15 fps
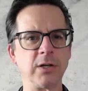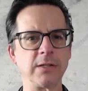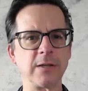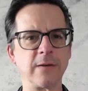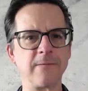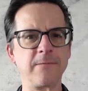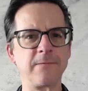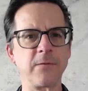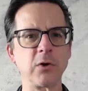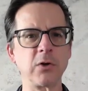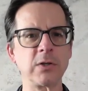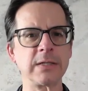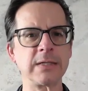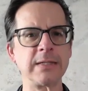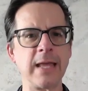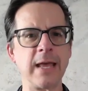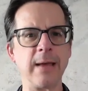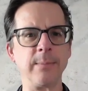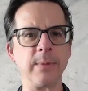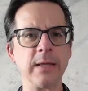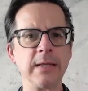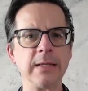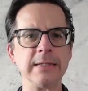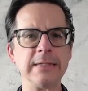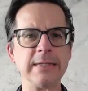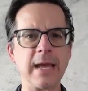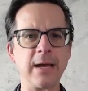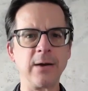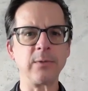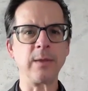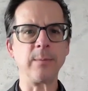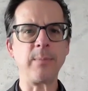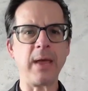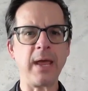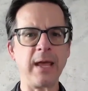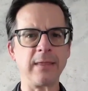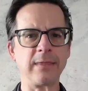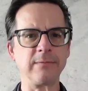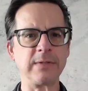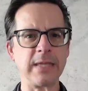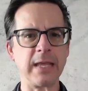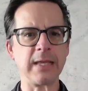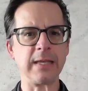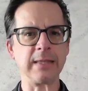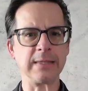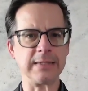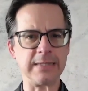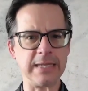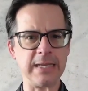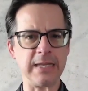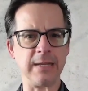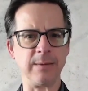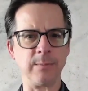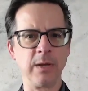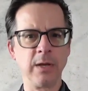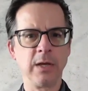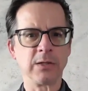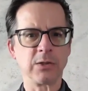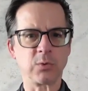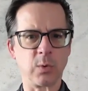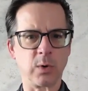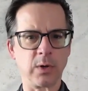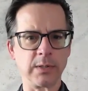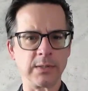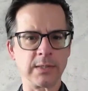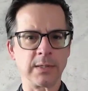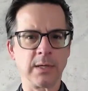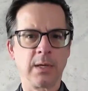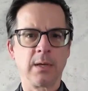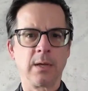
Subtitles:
It's a first step down the path of taking the team towards